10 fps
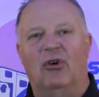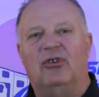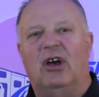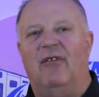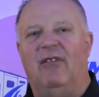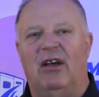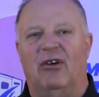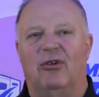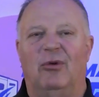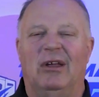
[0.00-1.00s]

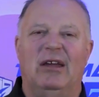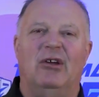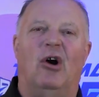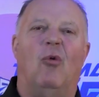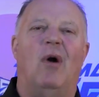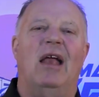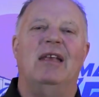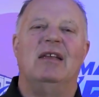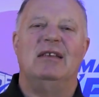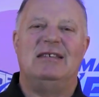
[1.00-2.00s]
RVers really don't want
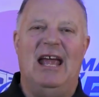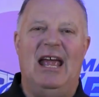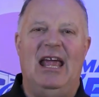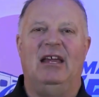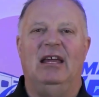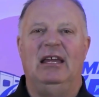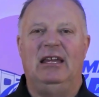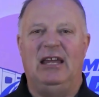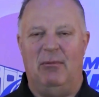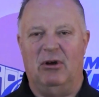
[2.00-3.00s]
tank
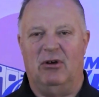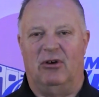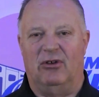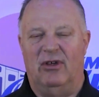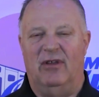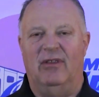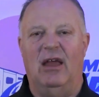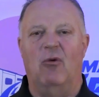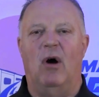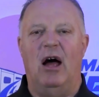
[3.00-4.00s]
chemicals. They
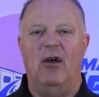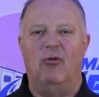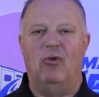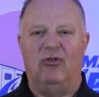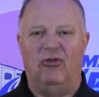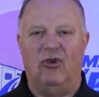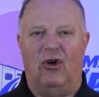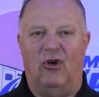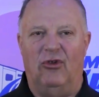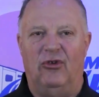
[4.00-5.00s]
want
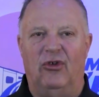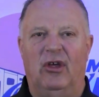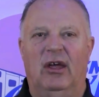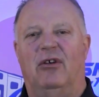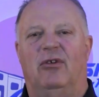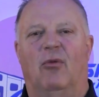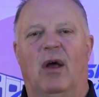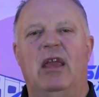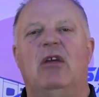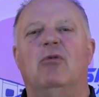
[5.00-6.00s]
results.
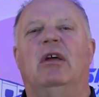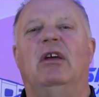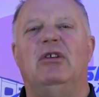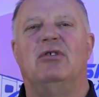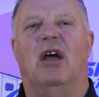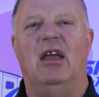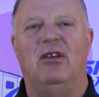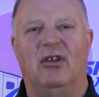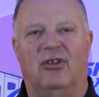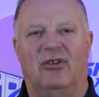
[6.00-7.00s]
What are you really trying
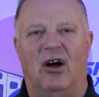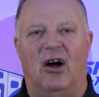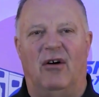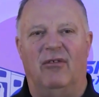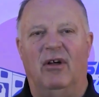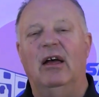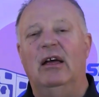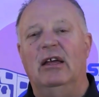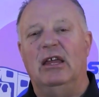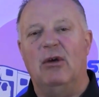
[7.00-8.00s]
to solve?
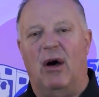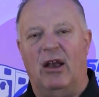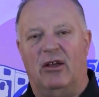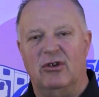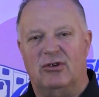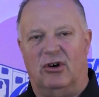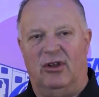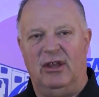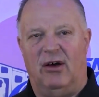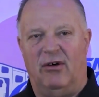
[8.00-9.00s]
You want to control
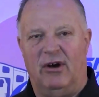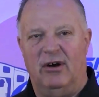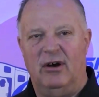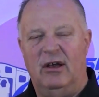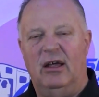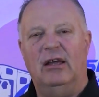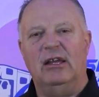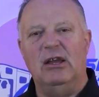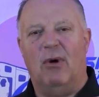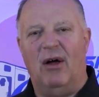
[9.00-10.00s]
the odor.
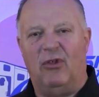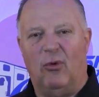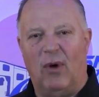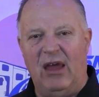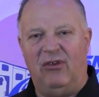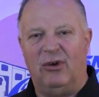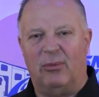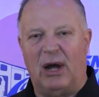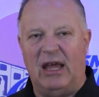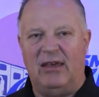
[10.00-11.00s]
You want the waste to
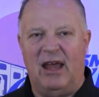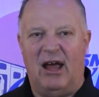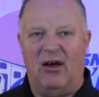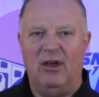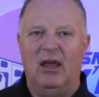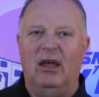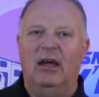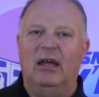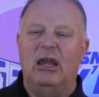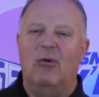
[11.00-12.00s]
break down.
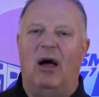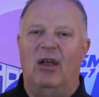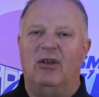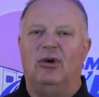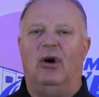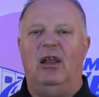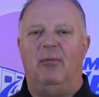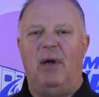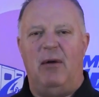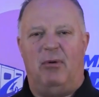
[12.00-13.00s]
You want toilet
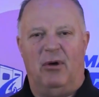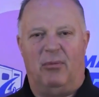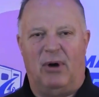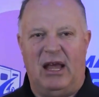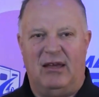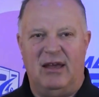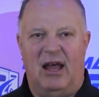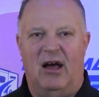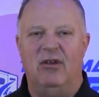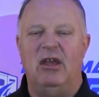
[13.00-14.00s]
paper to break
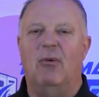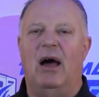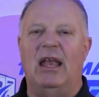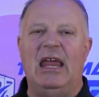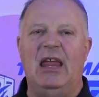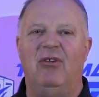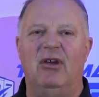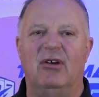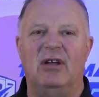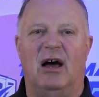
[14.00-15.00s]
down. You want
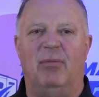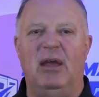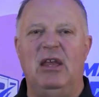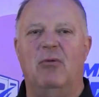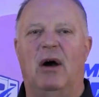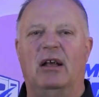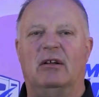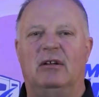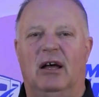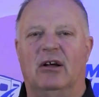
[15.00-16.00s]
easier dumping. You
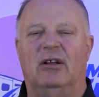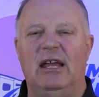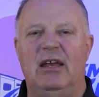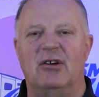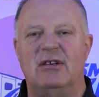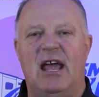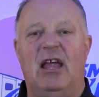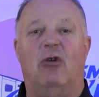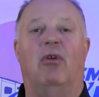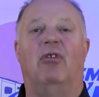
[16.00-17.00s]
want a cleaner
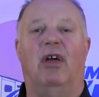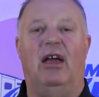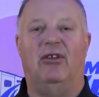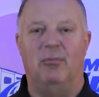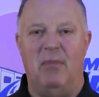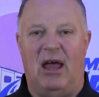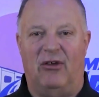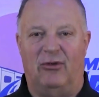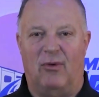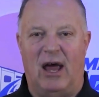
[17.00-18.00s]
tank with less
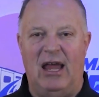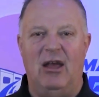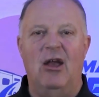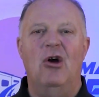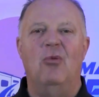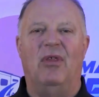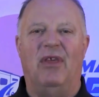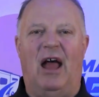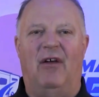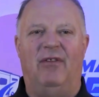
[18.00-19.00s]
mess, right?
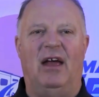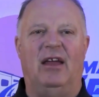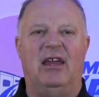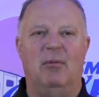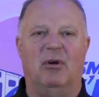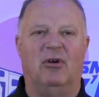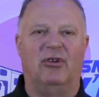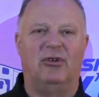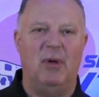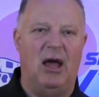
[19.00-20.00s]
Without that chemical
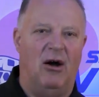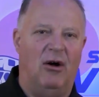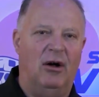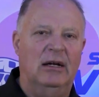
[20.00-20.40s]
smell.